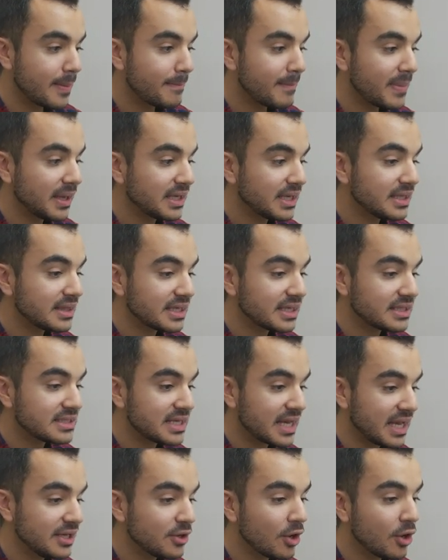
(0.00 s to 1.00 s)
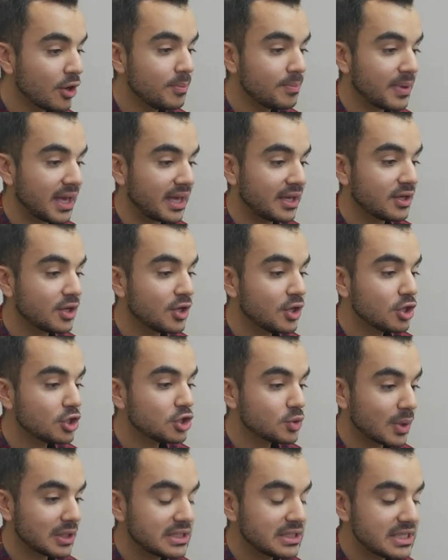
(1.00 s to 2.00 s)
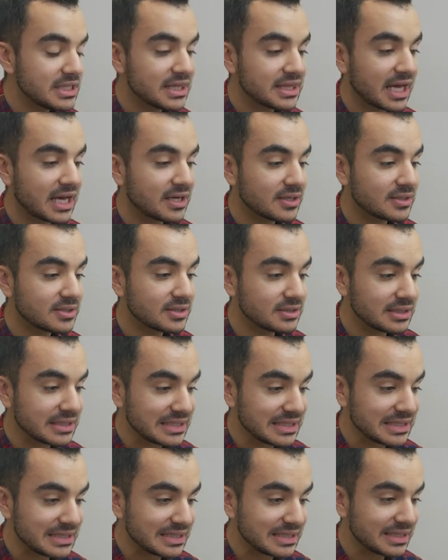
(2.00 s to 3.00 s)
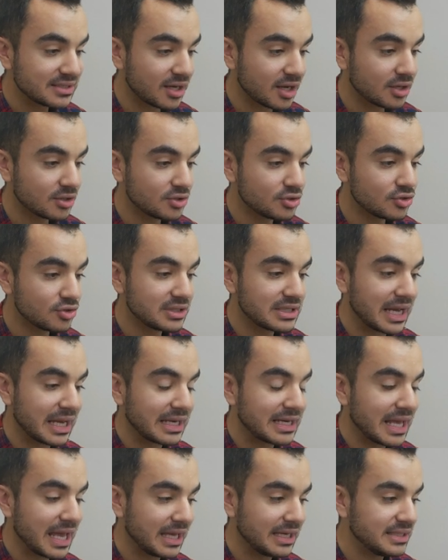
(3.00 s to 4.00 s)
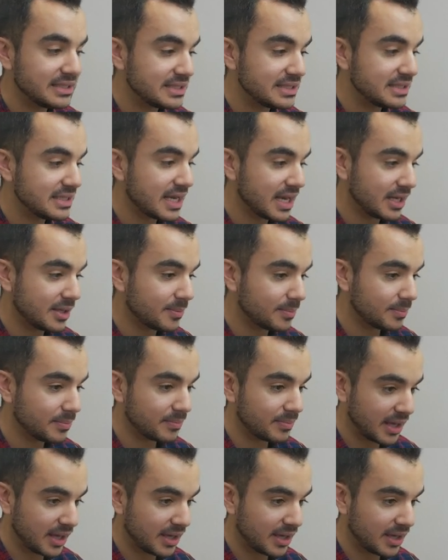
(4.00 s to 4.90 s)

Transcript: making their take-home pay £20,688.